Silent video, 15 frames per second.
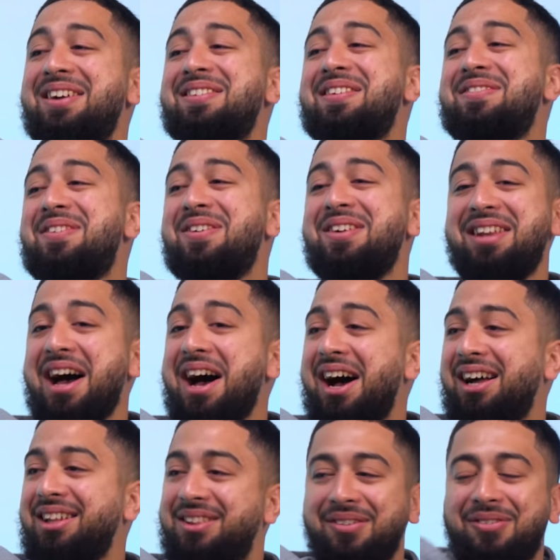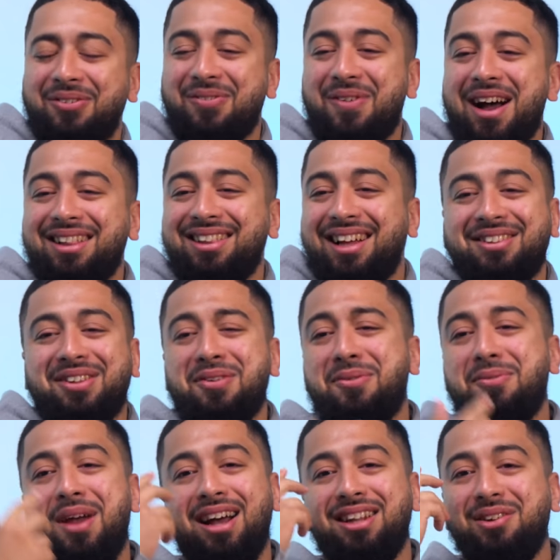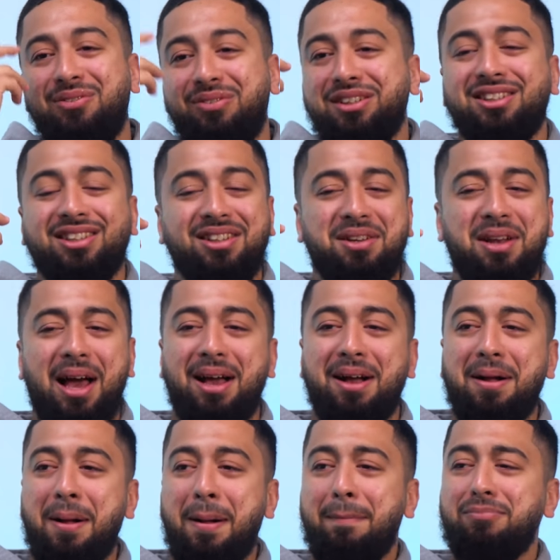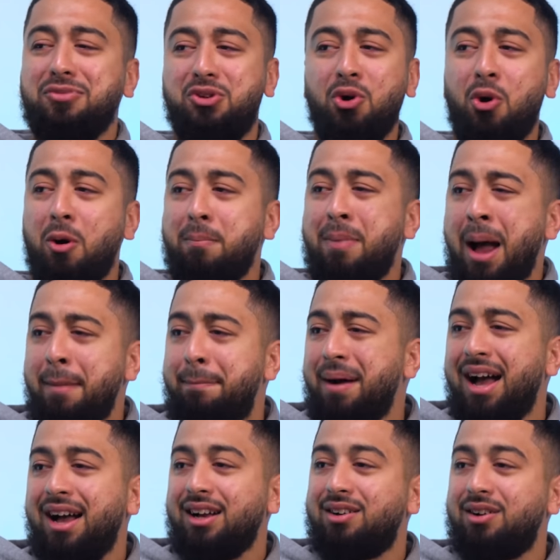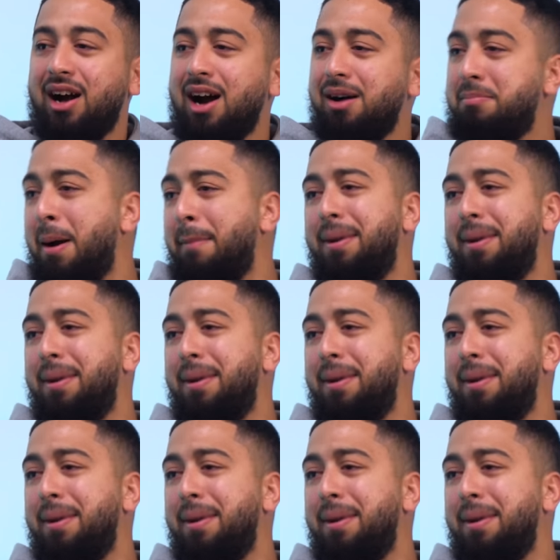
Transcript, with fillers: remember when I had why I don't know we had a vision like your my back, uh, my